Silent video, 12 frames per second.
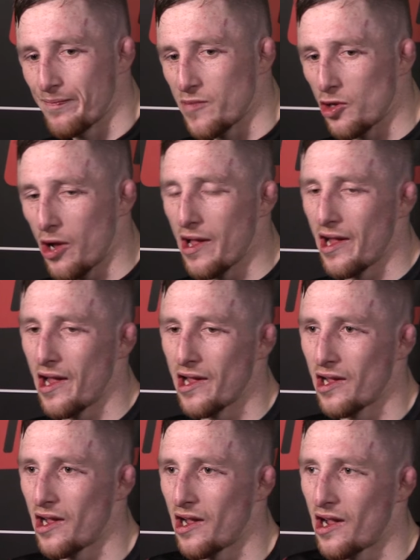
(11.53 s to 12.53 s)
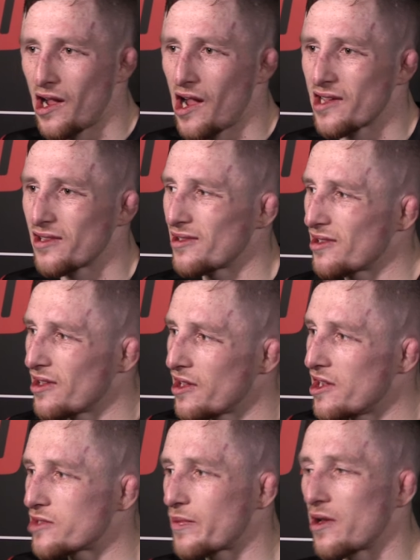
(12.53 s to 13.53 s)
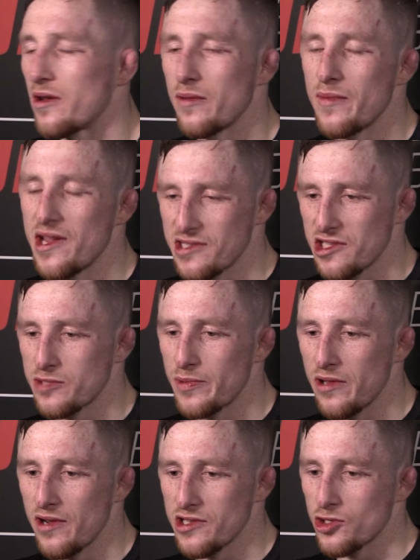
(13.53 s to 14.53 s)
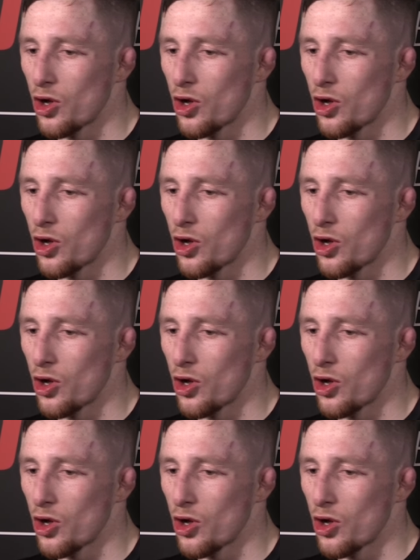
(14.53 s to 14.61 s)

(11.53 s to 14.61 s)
you know, I it's been an amazing experience.